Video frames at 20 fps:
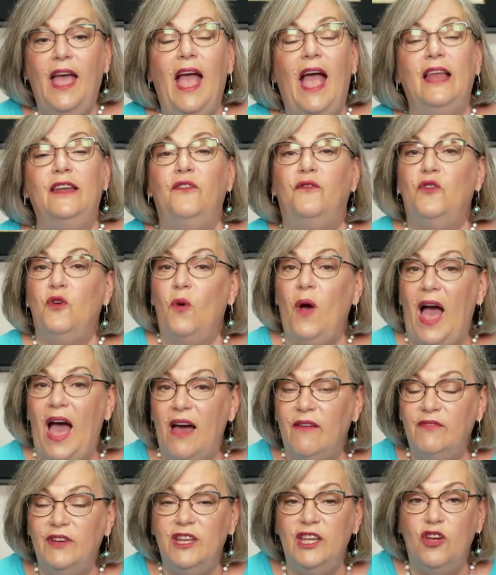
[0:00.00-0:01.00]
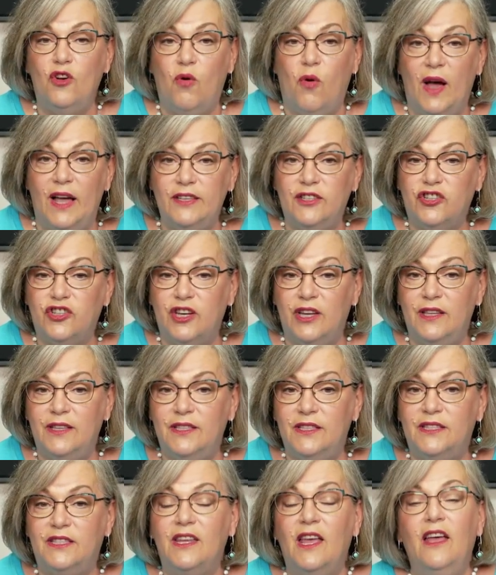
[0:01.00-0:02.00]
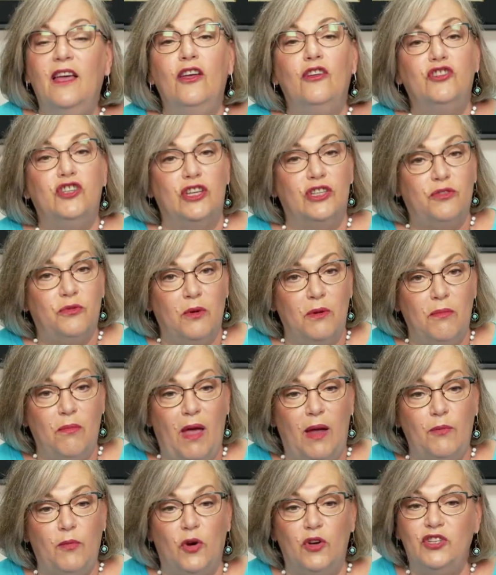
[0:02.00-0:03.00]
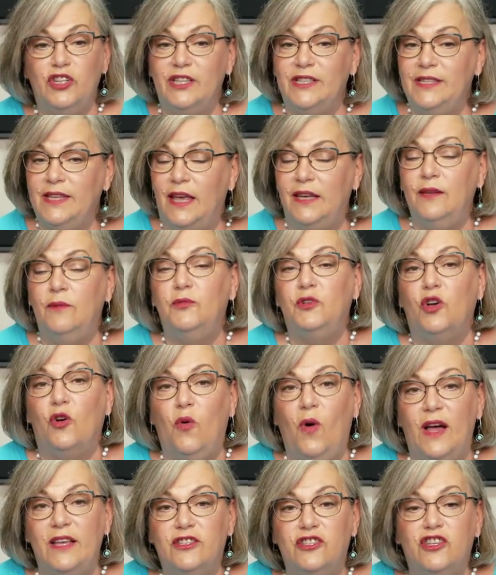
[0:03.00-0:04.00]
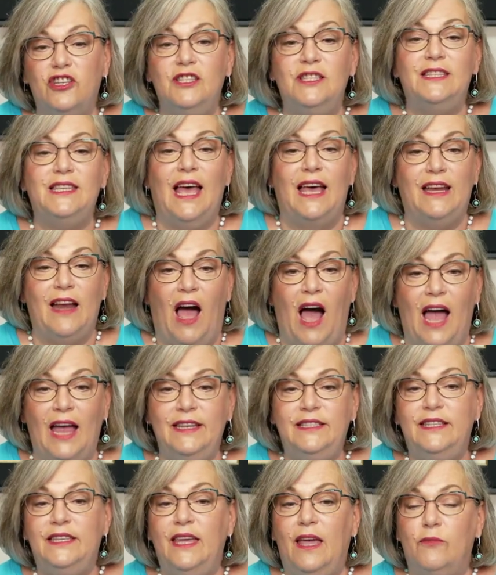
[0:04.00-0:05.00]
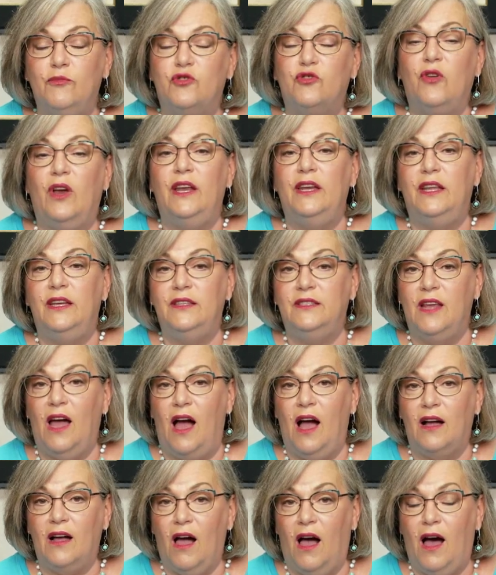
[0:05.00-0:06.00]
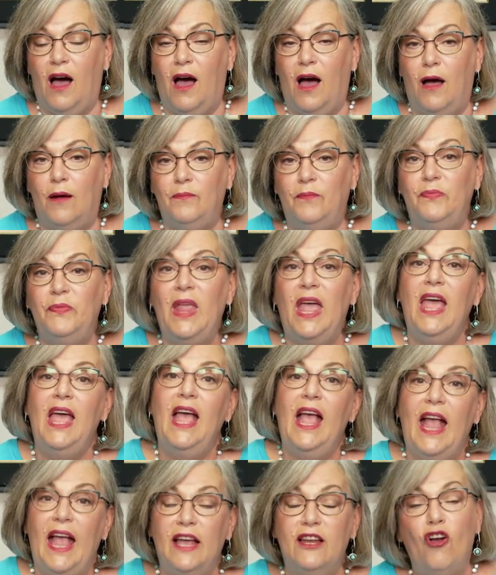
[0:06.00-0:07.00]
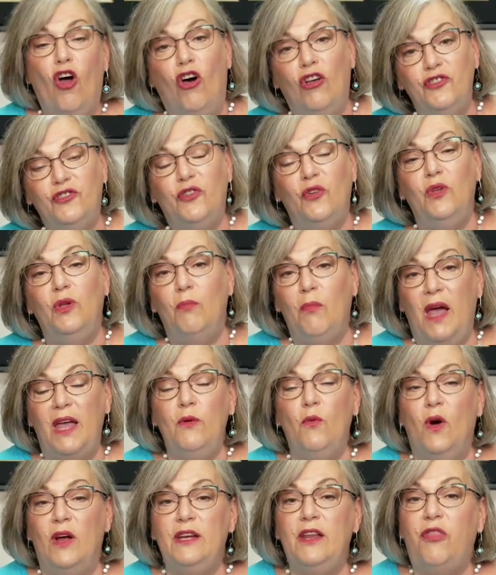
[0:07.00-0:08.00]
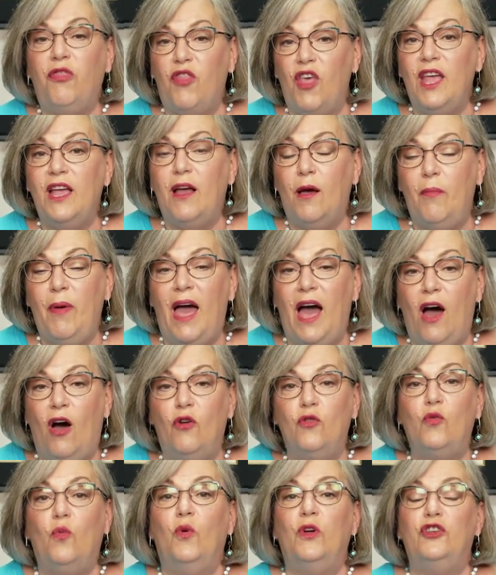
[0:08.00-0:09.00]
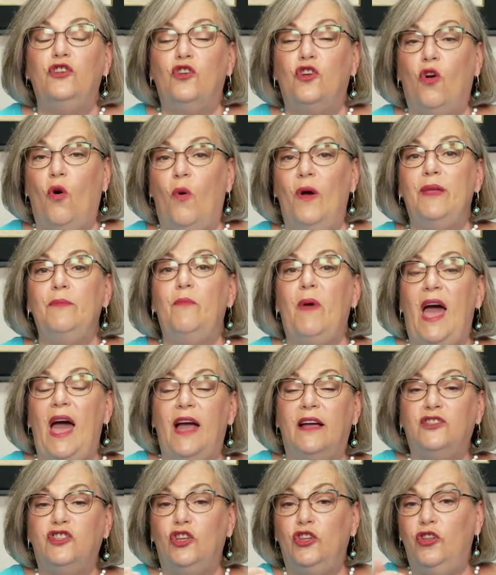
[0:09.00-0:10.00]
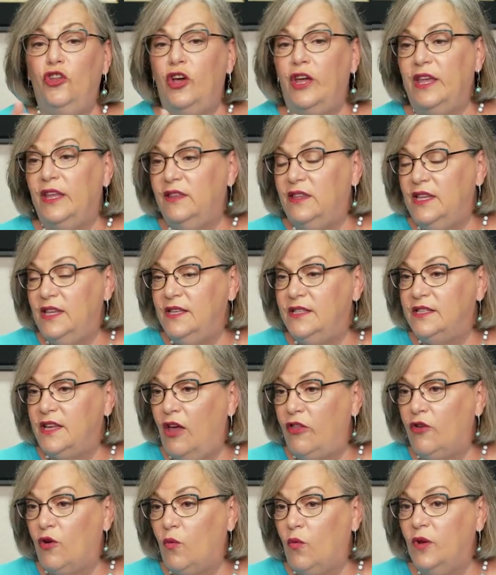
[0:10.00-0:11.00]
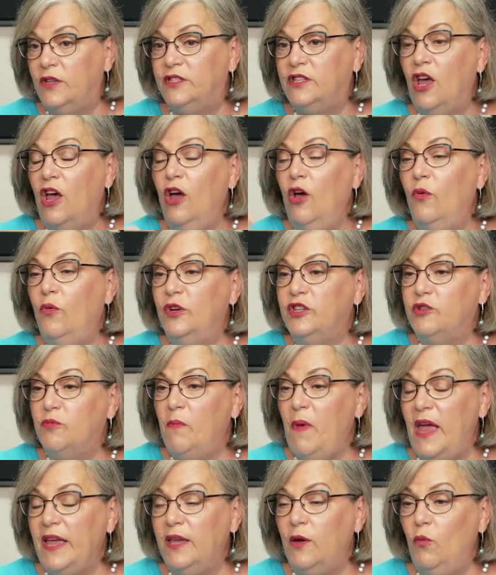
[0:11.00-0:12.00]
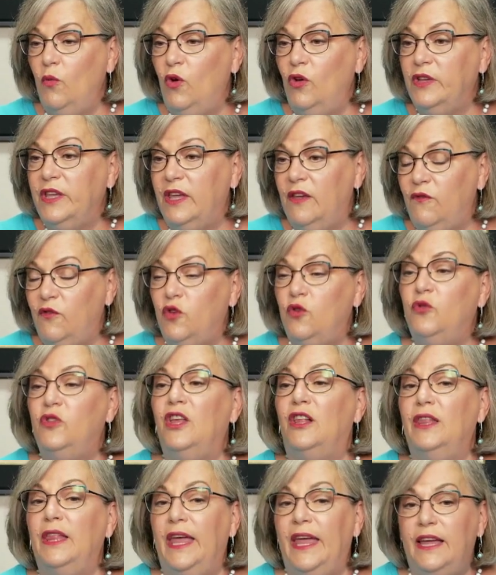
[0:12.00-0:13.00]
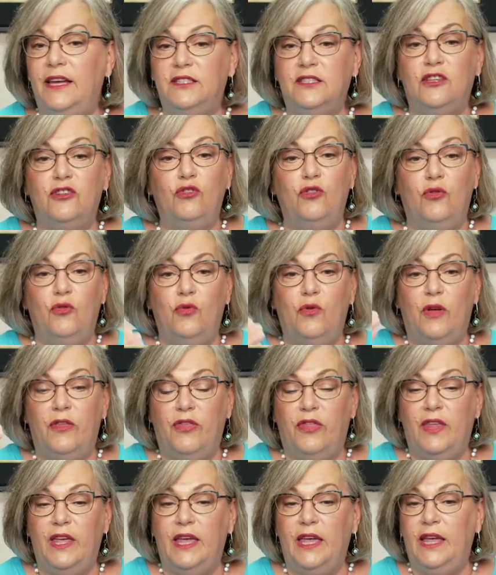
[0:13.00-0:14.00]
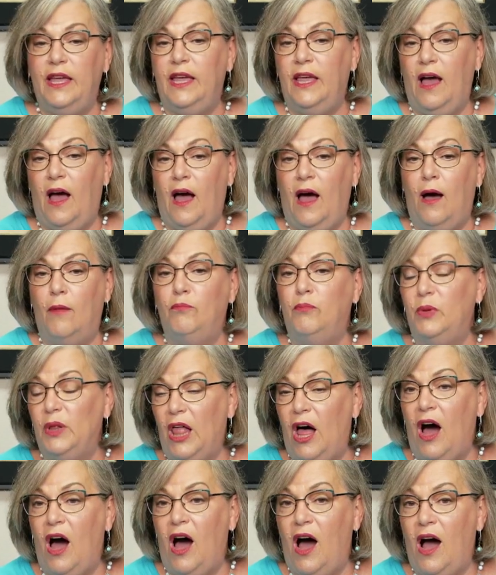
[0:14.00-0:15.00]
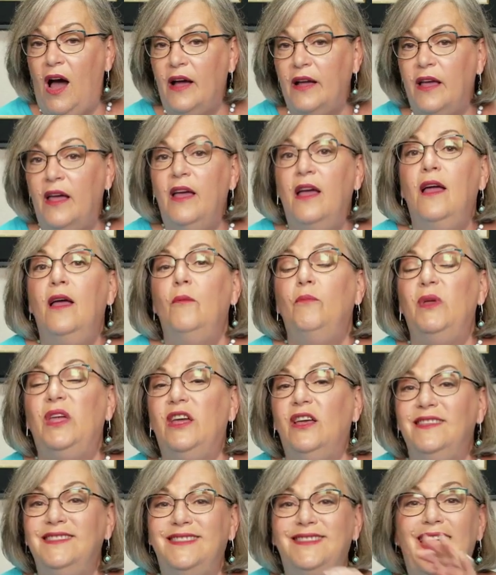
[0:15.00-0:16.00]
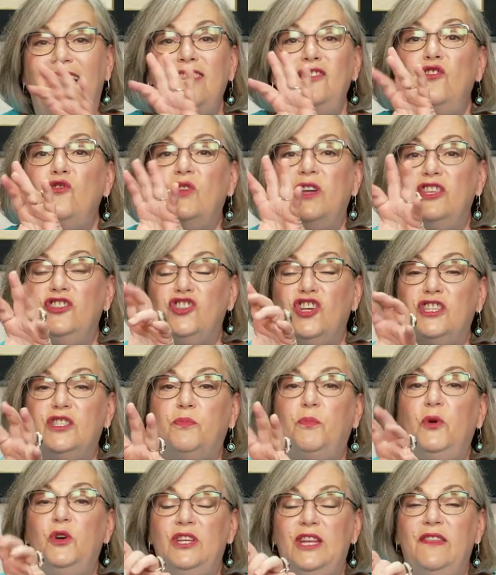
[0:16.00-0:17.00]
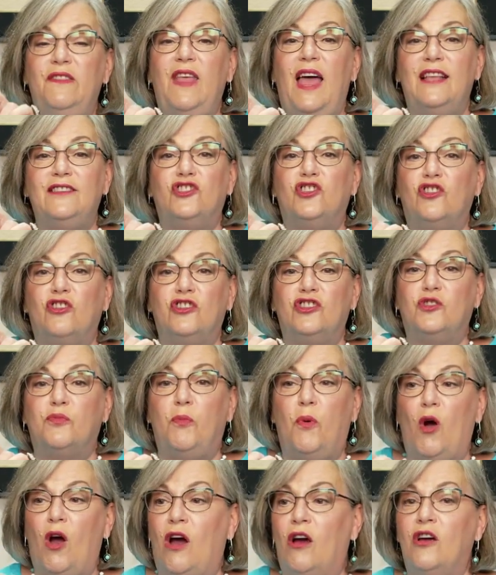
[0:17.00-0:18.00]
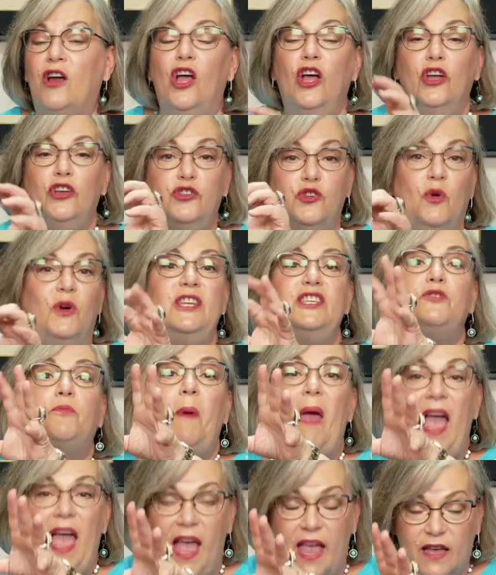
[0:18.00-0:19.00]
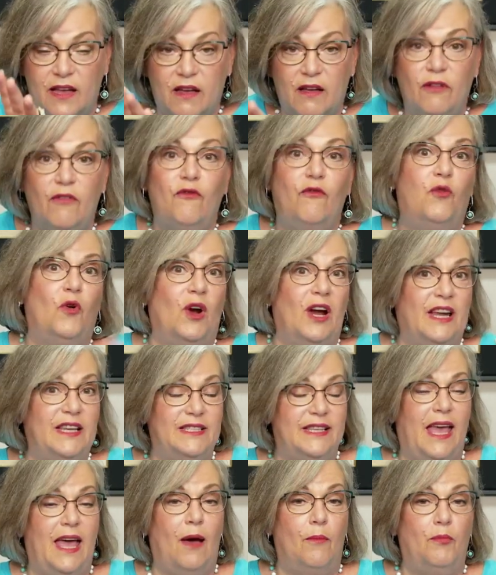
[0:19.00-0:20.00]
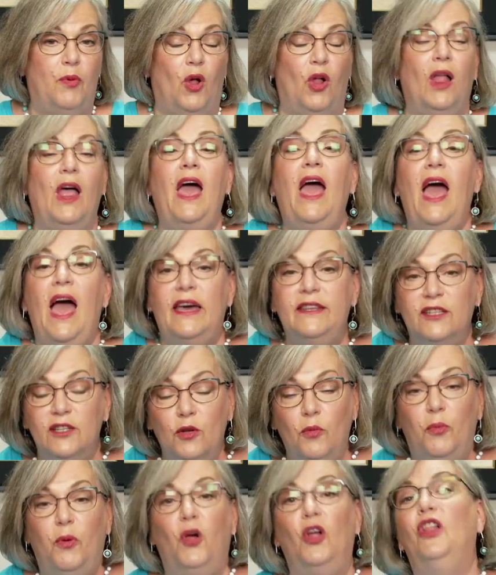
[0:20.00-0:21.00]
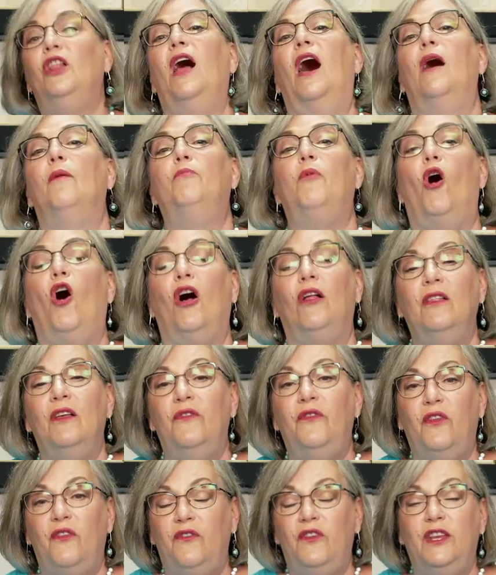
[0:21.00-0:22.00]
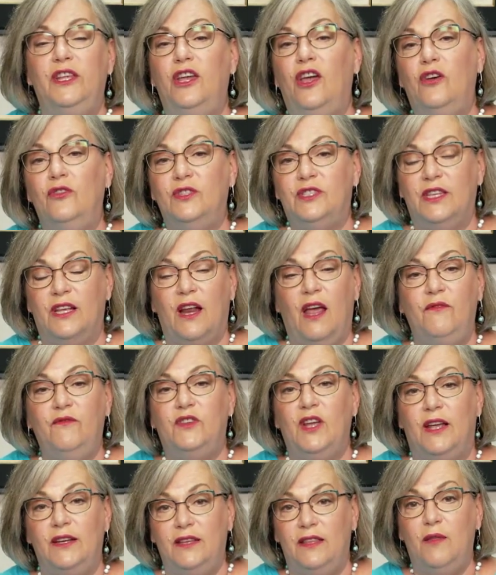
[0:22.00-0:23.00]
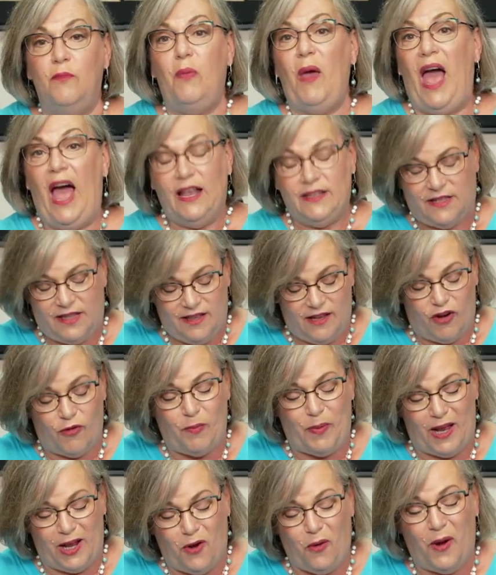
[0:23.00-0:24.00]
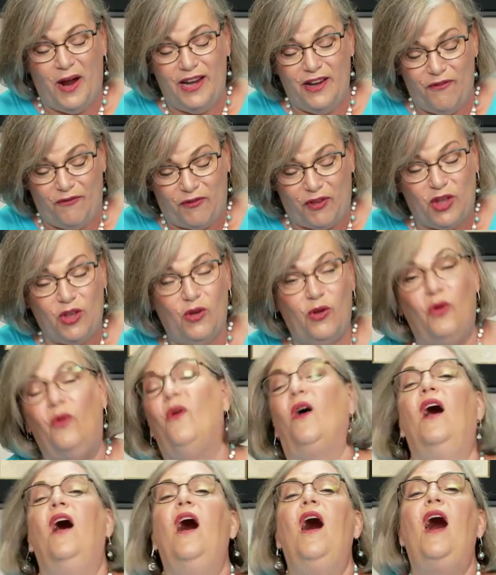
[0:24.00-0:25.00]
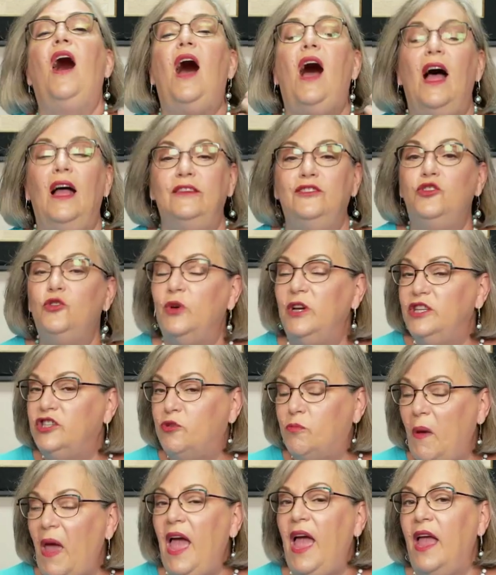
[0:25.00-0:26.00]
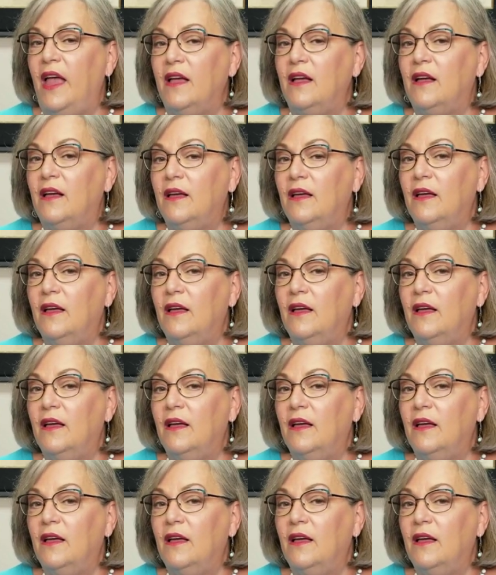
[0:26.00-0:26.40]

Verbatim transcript: And if you have any questions, just remember, just send them to questions at itmtrading.com. And also, you might want to think about when you're going back to look at these other ones, which Megan will give you the link to the uh, blog, because then you can just put in that search bar Deutsche Bank for example, and it'll pull up all of the videos that I've done in the past, and there have been quite a few on Deutsche Bank